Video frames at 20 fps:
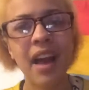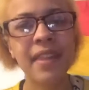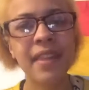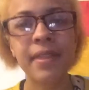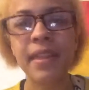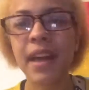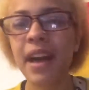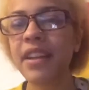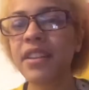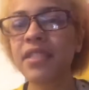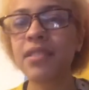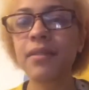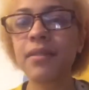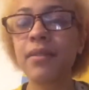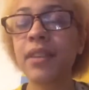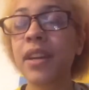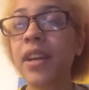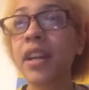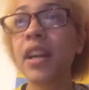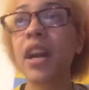That is a
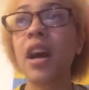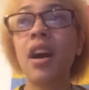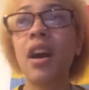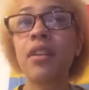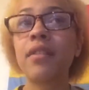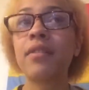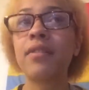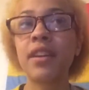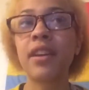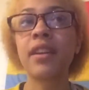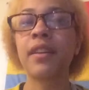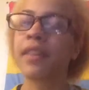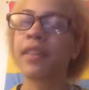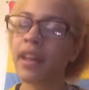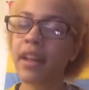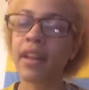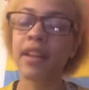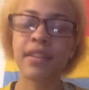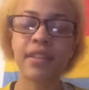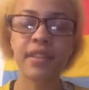very unfair
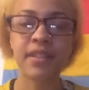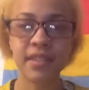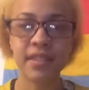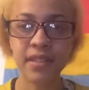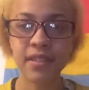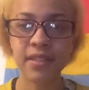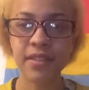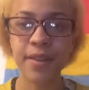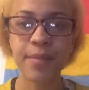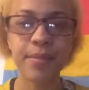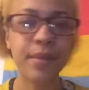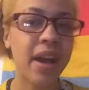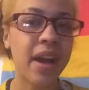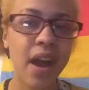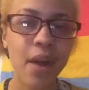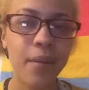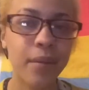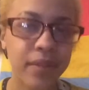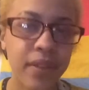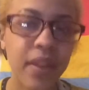thing in the system that
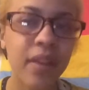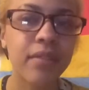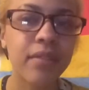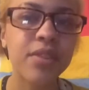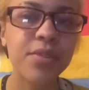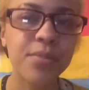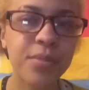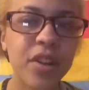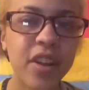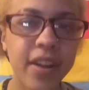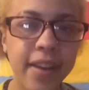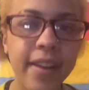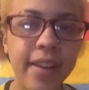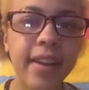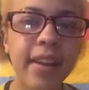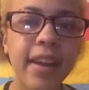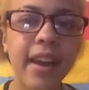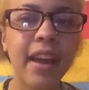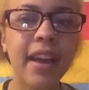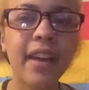I would love to
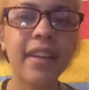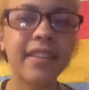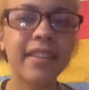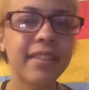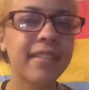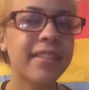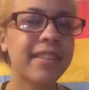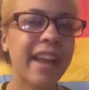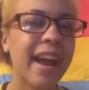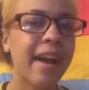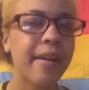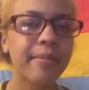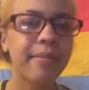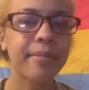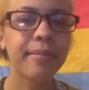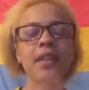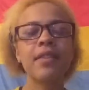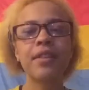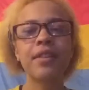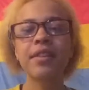break, and yeah.
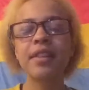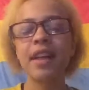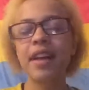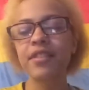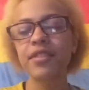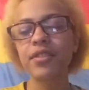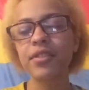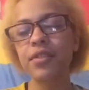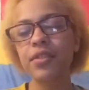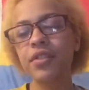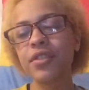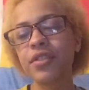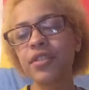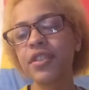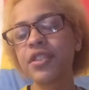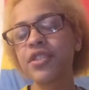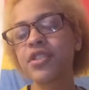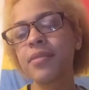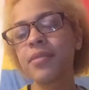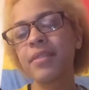The last Google
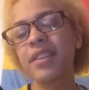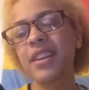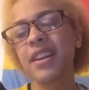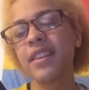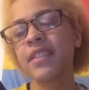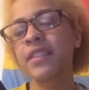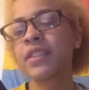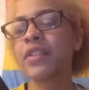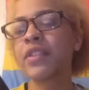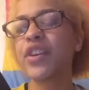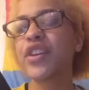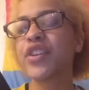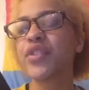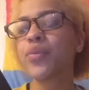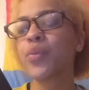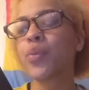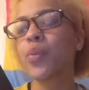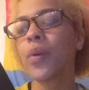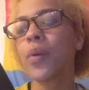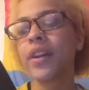search I'm going to answer
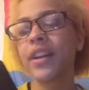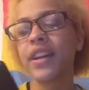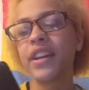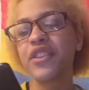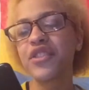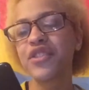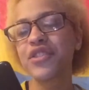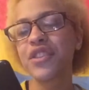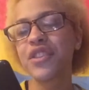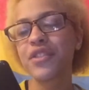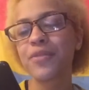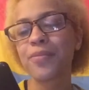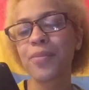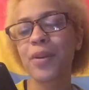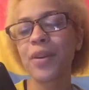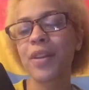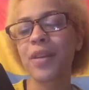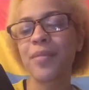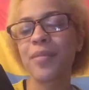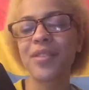is, what age does
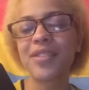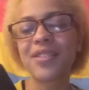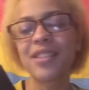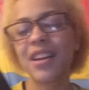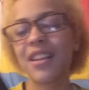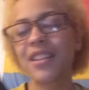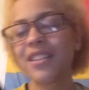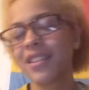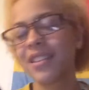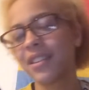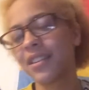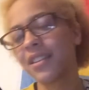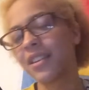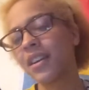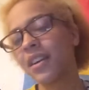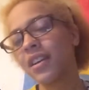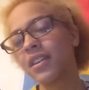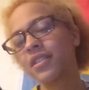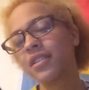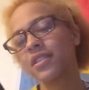borderline personality
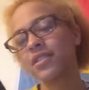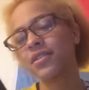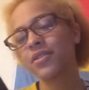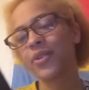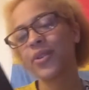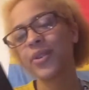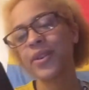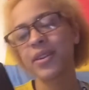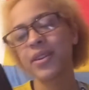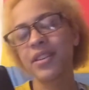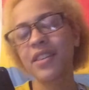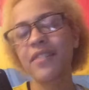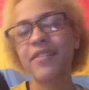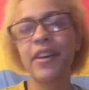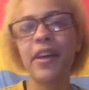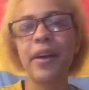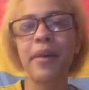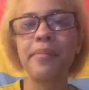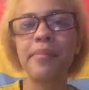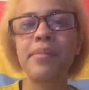disorder
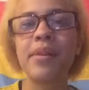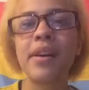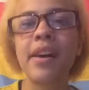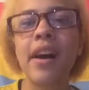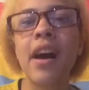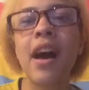develop?